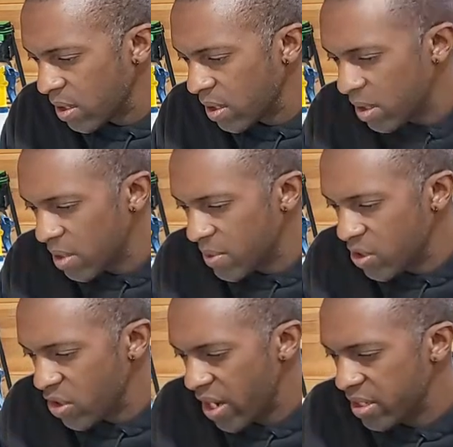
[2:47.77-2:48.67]
Let me
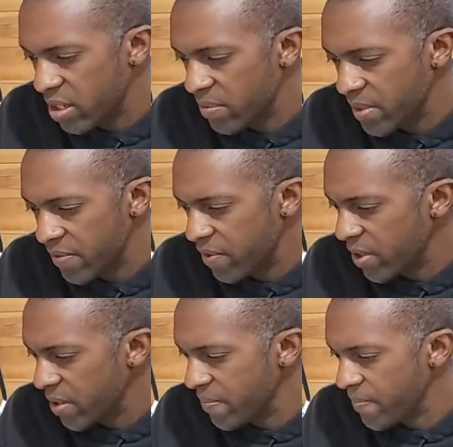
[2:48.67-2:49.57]
try something different
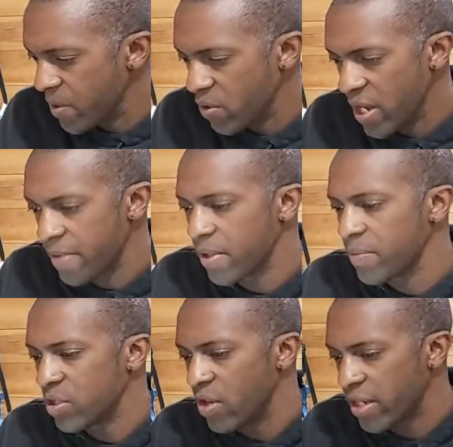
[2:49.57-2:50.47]
here. Hold on. Let
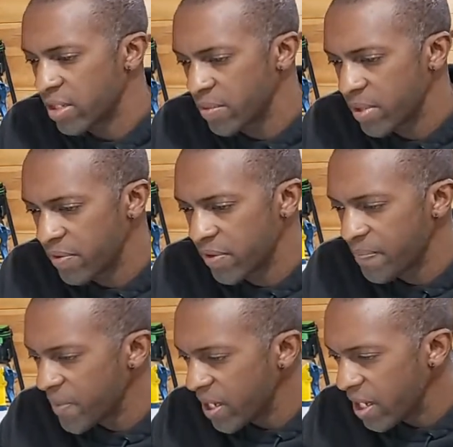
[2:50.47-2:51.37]
me try something different.
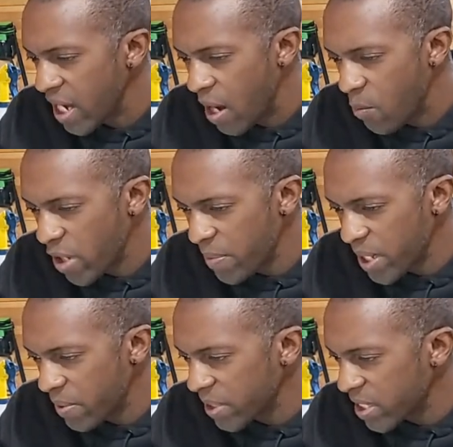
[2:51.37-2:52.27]
I want to be
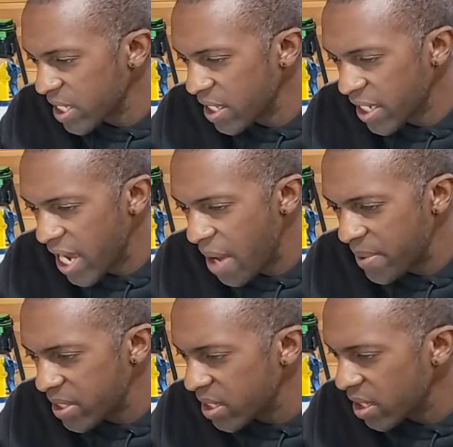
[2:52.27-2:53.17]
able to see the
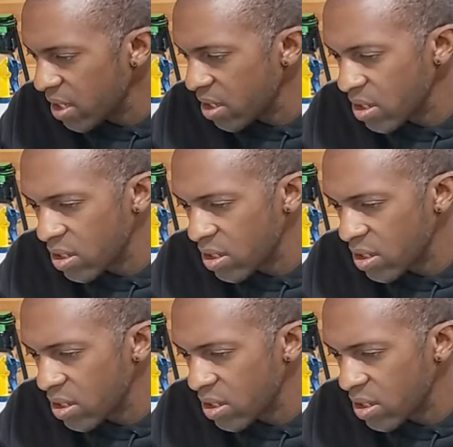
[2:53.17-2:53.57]
comments here.